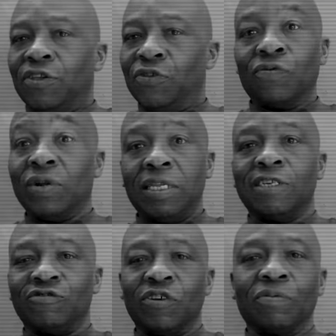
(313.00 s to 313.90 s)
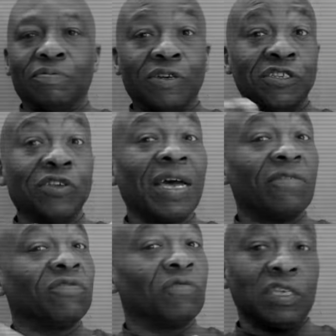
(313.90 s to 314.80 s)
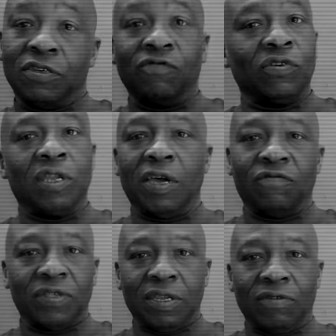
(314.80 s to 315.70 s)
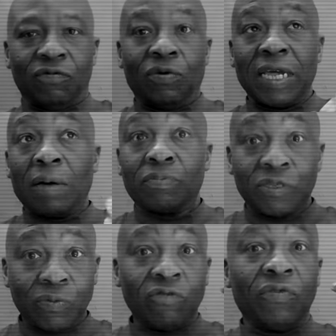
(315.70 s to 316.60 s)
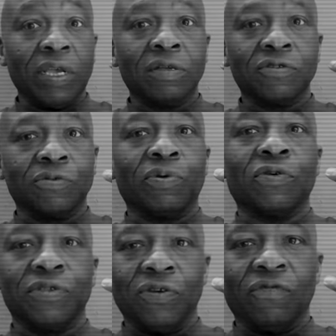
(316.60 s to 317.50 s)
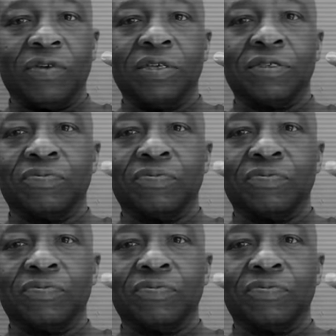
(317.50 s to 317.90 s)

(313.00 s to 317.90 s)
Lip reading: you're really in trouble because you have the rest of your life to live. What happens when wrinkles appear on your face?